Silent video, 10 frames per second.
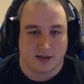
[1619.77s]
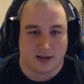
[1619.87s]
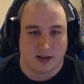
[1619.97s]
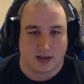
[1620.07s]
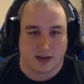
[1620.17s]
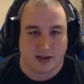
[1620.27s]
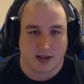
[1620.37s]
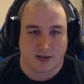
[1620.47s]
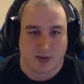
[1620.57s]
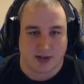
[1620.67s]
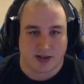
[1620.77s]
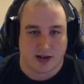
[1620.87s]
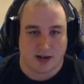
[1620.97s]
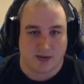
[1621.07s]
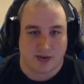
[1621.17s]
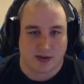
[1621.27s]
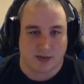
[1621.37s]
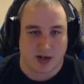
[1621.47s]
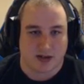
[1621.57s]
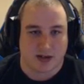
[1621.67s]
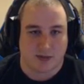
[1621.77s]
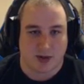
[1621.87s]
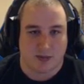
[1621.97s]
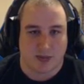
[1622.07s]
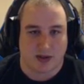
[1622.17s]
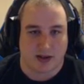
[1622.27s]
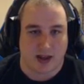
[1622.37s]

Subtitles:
like, and that's pretty standard for the boss armor, but like